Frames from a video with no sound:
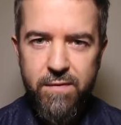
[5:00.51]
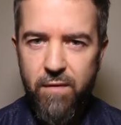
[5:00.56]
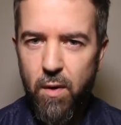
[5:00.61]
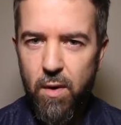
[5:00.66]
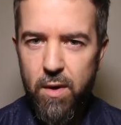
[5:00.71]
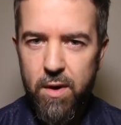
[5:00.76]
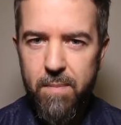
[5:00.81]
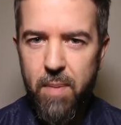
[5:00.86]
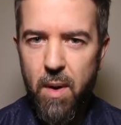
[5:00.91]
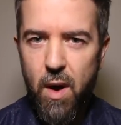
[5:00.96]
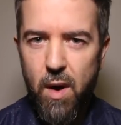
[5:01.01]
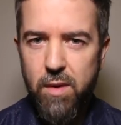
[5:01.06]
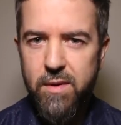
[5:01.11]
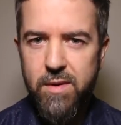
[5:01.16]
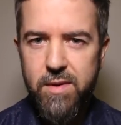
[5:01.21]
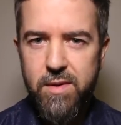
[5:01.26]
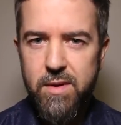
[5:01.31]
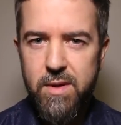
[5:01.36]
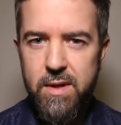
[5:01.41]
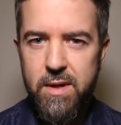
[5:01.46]
foreign
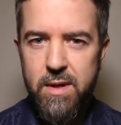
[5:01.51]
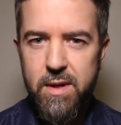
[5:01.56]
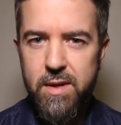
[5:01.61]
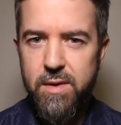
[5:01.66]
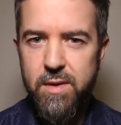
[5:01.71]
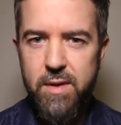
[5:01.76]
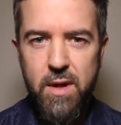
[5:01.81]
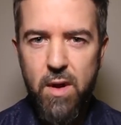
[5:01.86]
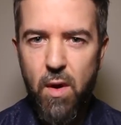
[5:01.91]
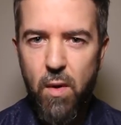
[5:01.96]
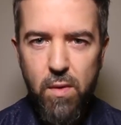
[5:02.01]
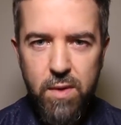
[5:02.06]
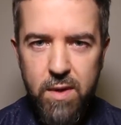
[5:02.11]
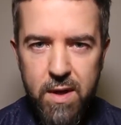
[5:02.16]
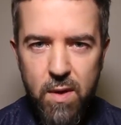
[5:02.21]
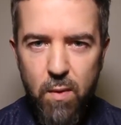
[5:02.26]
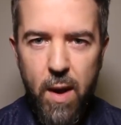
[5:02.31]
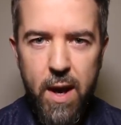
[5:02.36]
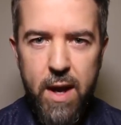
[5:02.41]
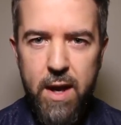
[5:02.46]
policy is the
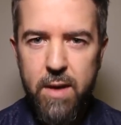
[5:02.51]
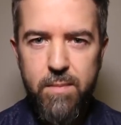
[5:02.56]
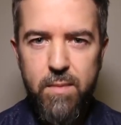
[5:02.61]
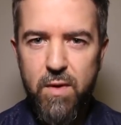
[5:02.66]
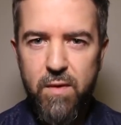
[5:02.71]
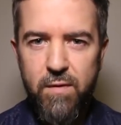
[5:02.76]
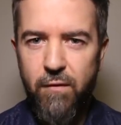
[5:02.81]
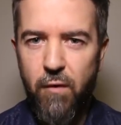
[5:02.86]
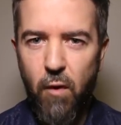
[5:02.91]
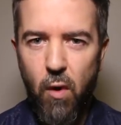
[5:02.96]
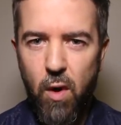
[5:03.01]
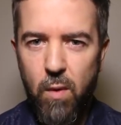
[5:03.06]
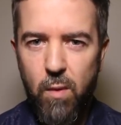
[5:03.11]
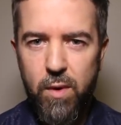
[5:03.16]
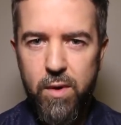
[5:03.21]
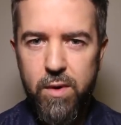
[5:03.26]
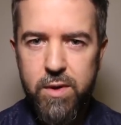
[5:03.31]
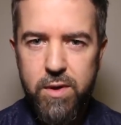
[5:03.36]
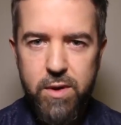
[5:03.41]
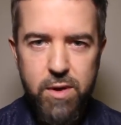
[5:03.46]
only way to move
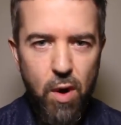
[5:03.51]
forward